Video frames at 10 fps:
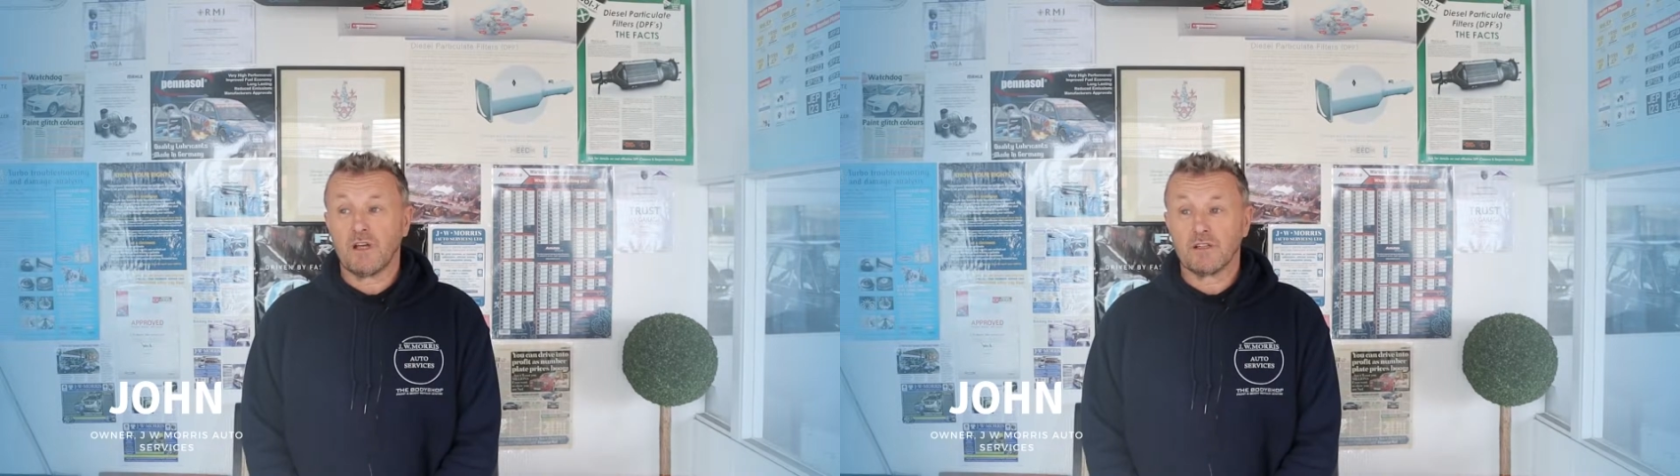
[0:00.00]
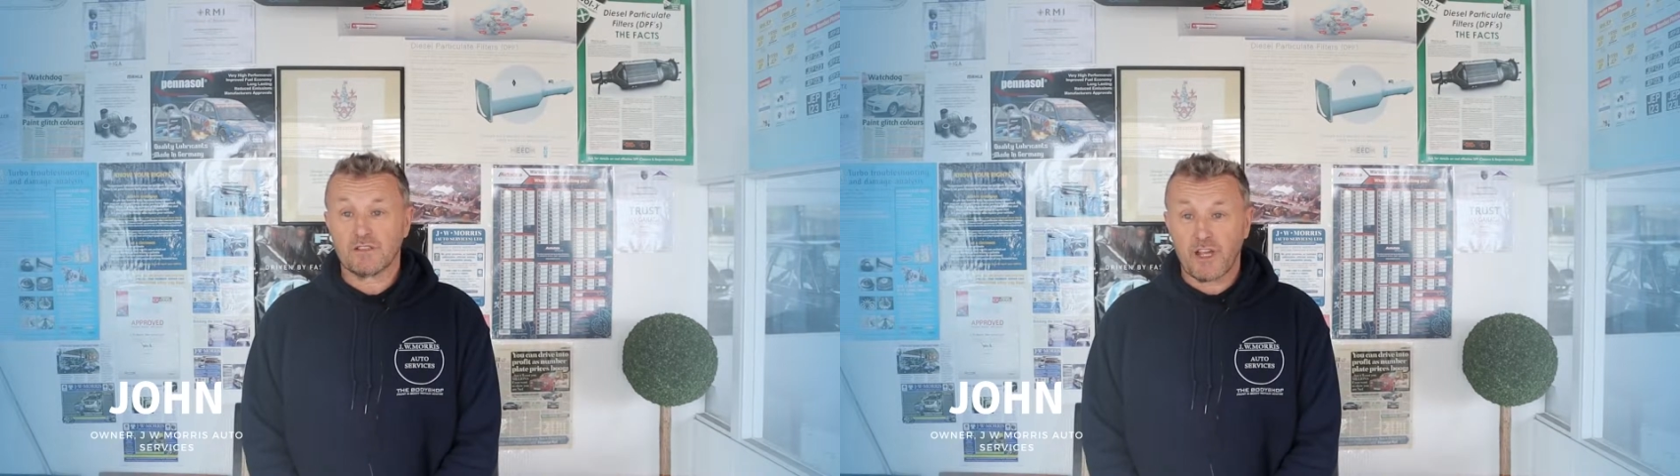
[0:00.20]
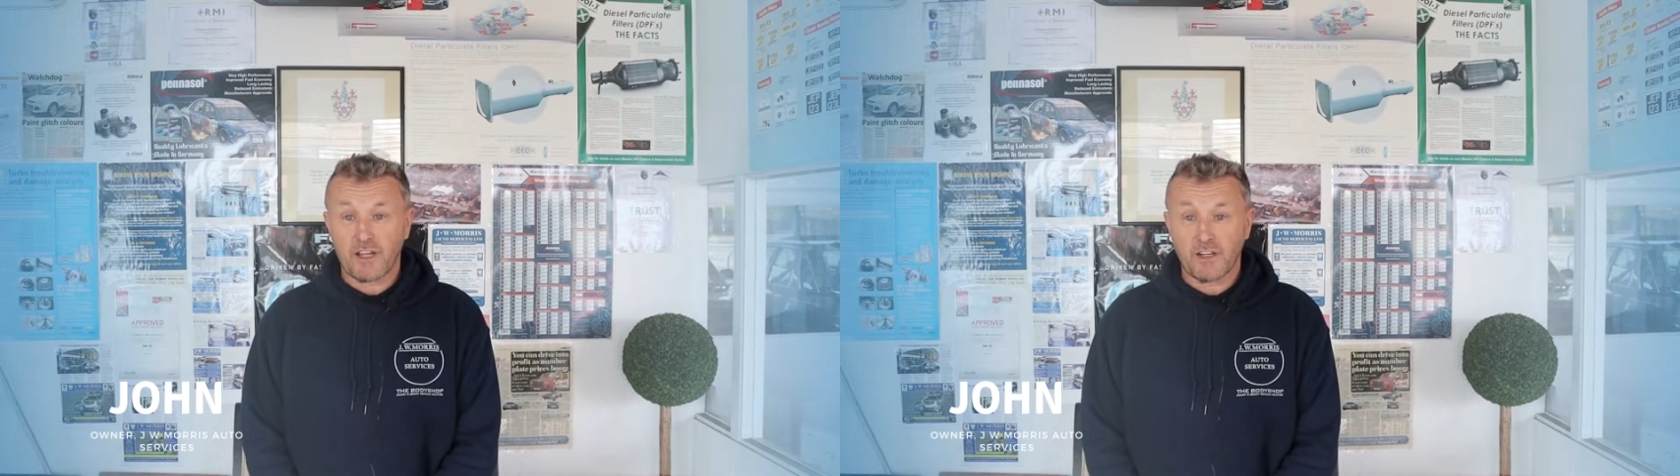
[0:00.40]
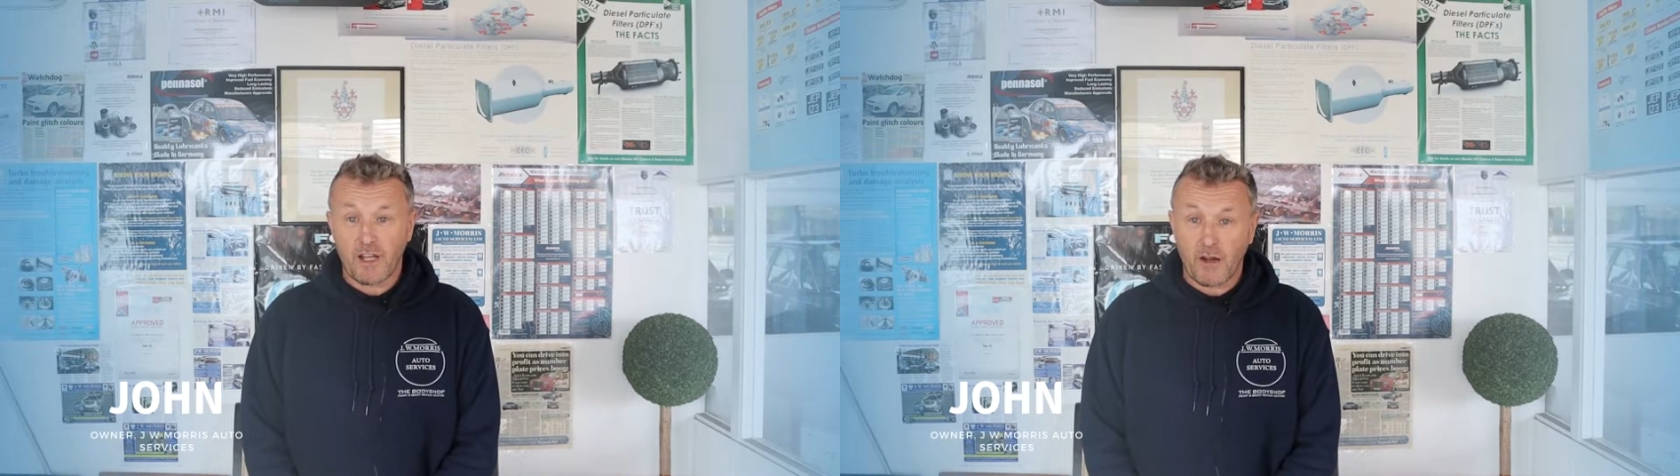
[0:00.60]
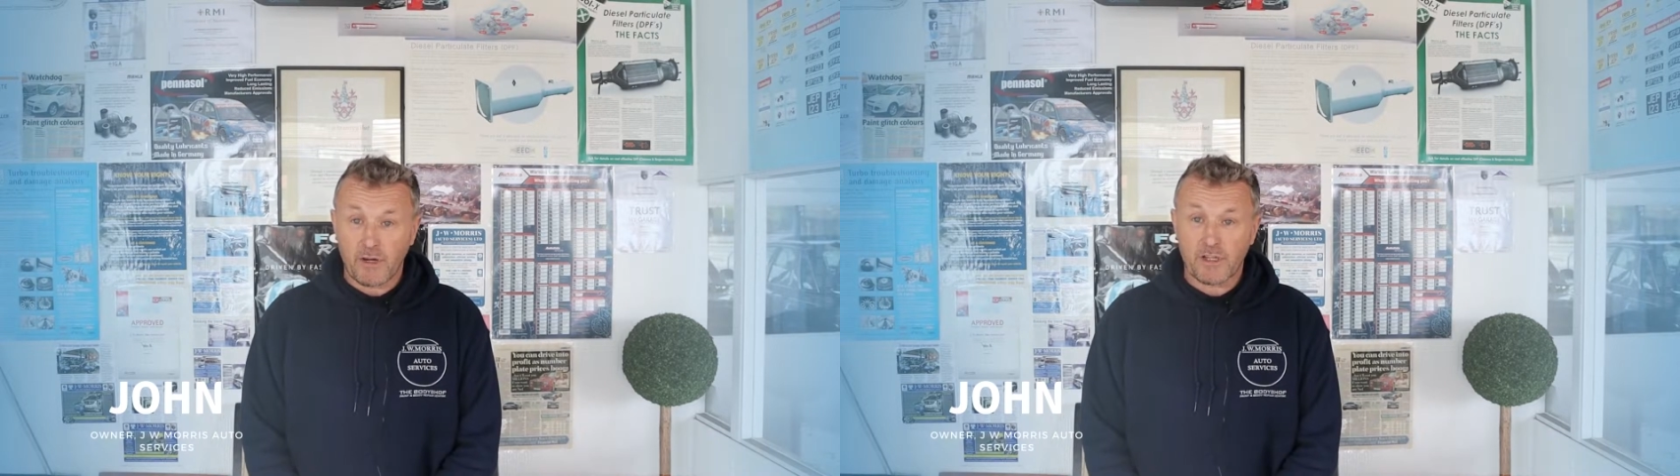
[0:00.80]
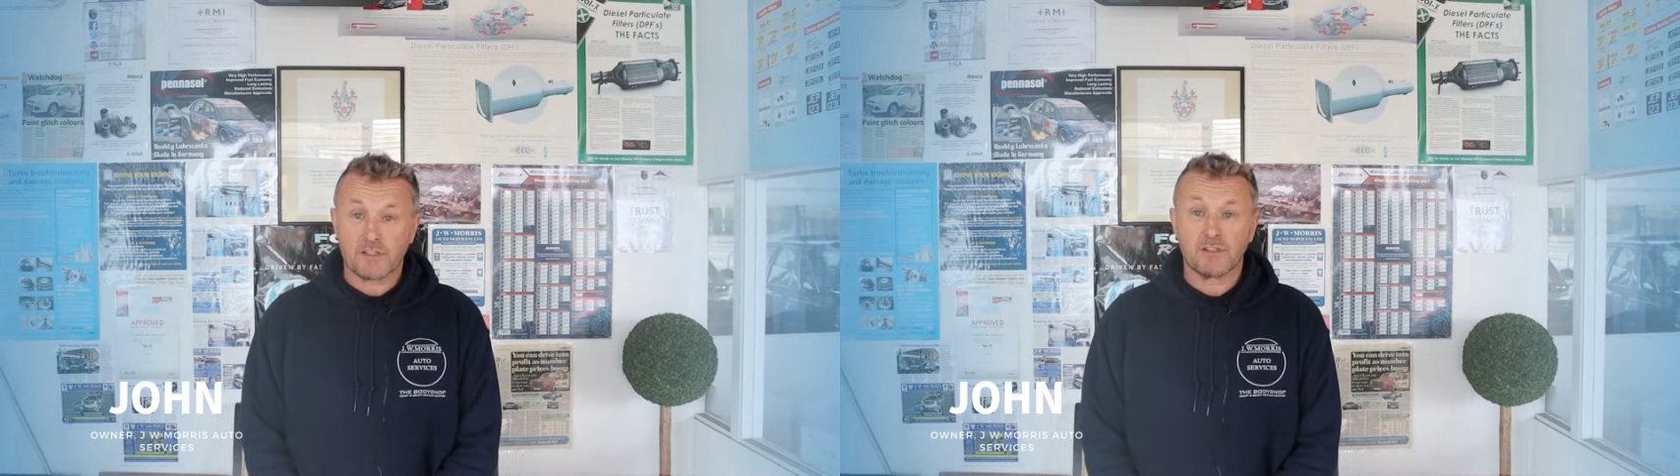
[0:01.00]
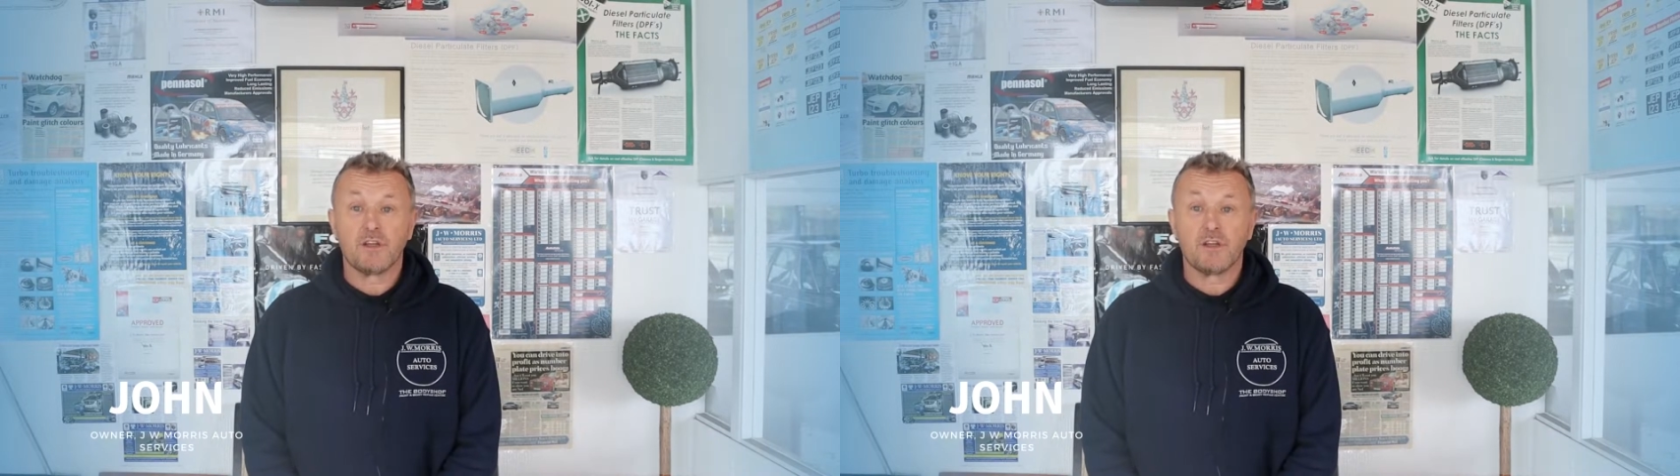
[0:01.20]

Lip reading: second garage.